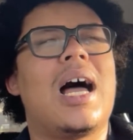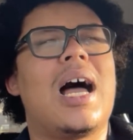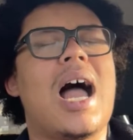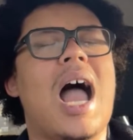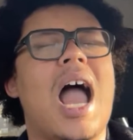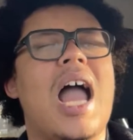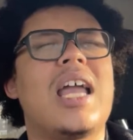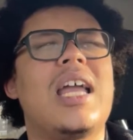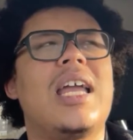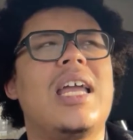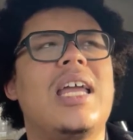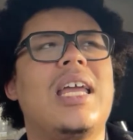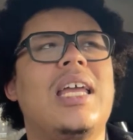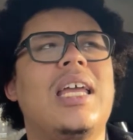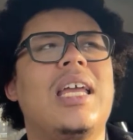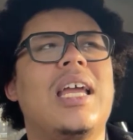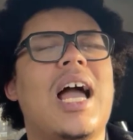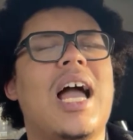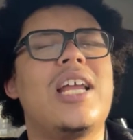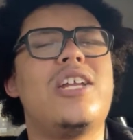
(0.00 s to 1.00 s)

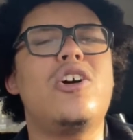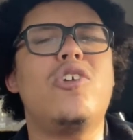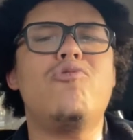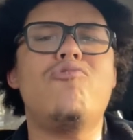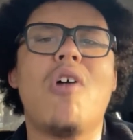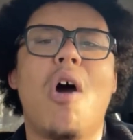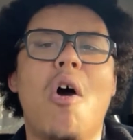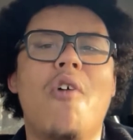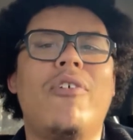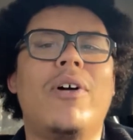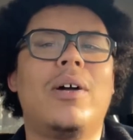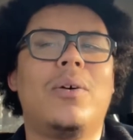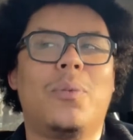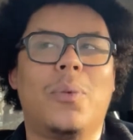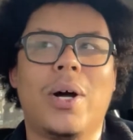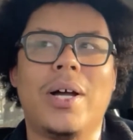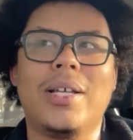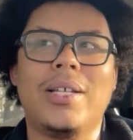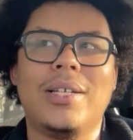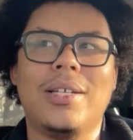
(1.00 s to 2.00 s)
I don't know if I
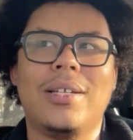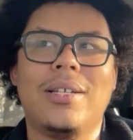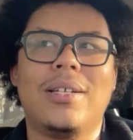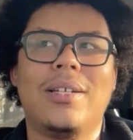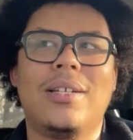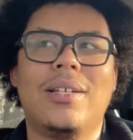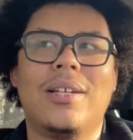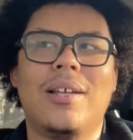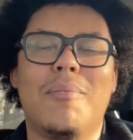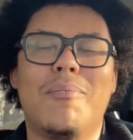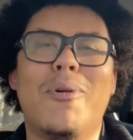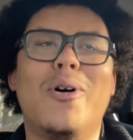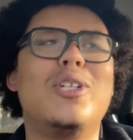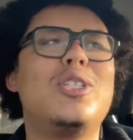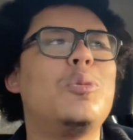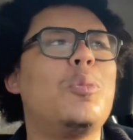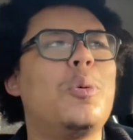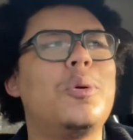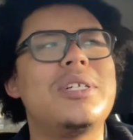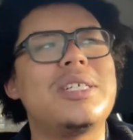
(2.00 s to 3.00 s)
want
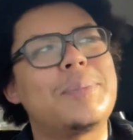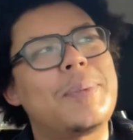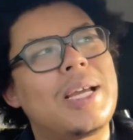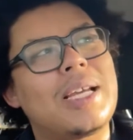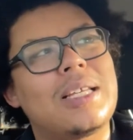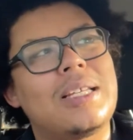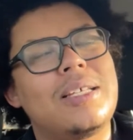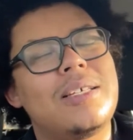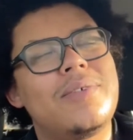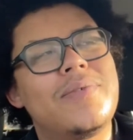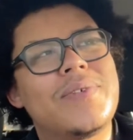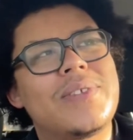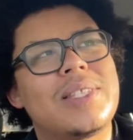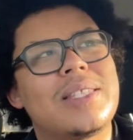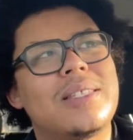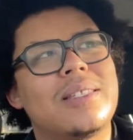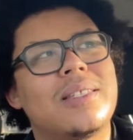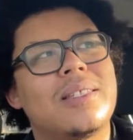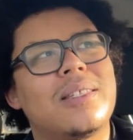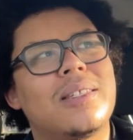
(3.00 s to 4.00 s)
multiple perspectives
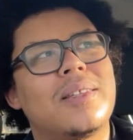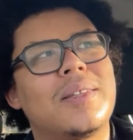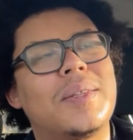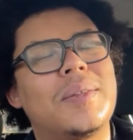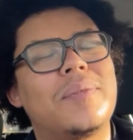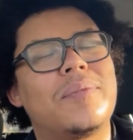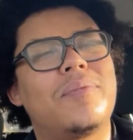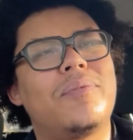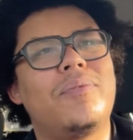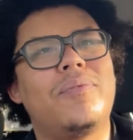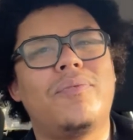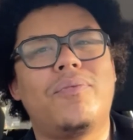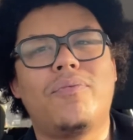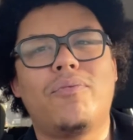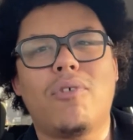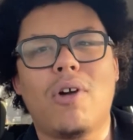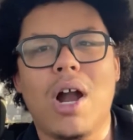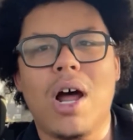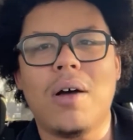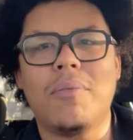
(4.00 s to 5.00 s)

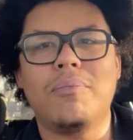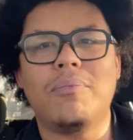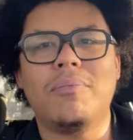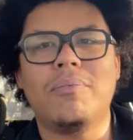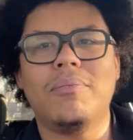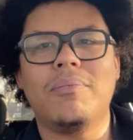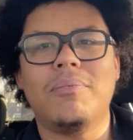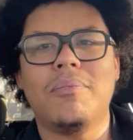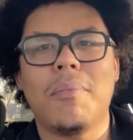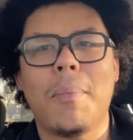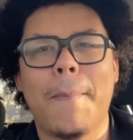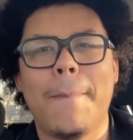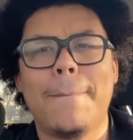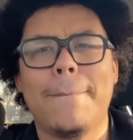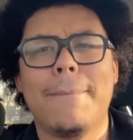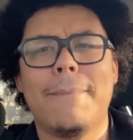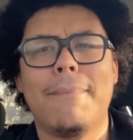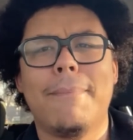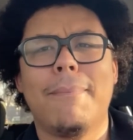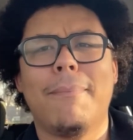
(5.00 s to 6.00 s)
from
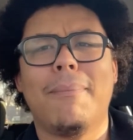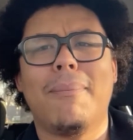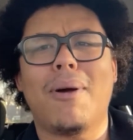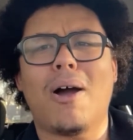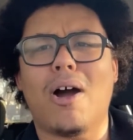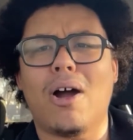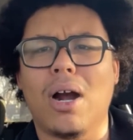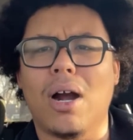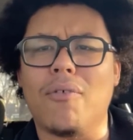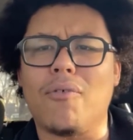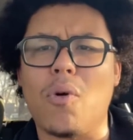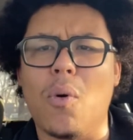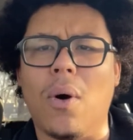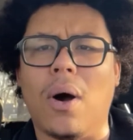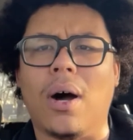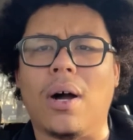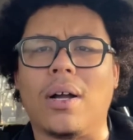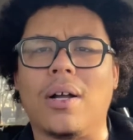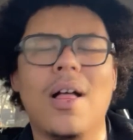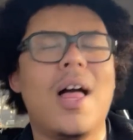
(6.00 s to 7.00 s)
R.F.
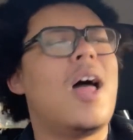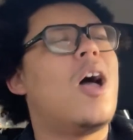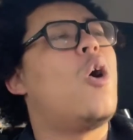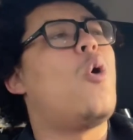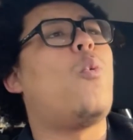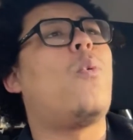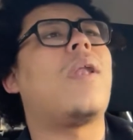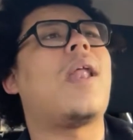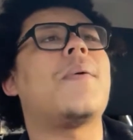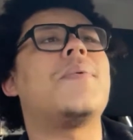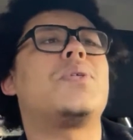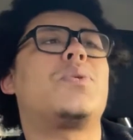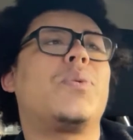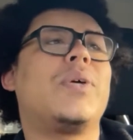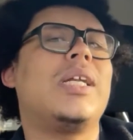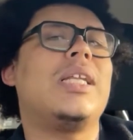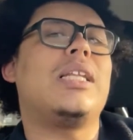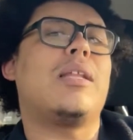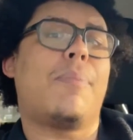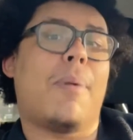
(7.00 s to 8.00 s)
Kuang. When I was
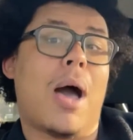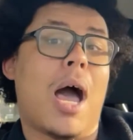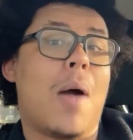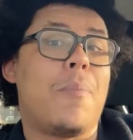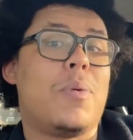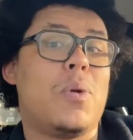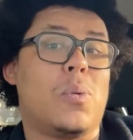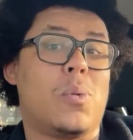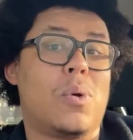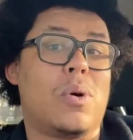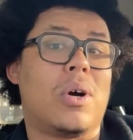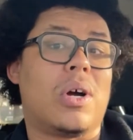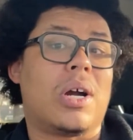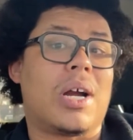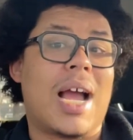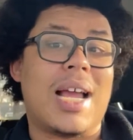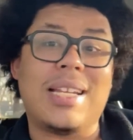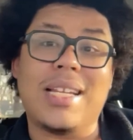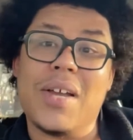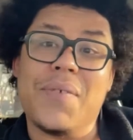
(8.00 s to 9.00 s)
reading The Poppy War,
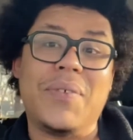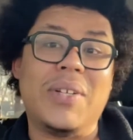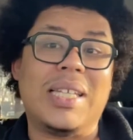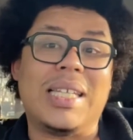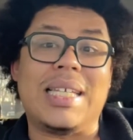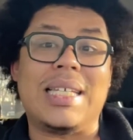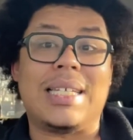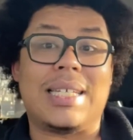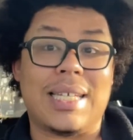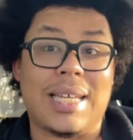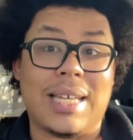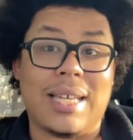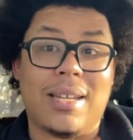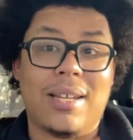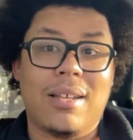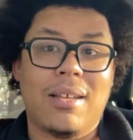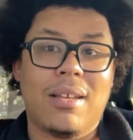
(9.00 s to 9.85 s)
I definitely did.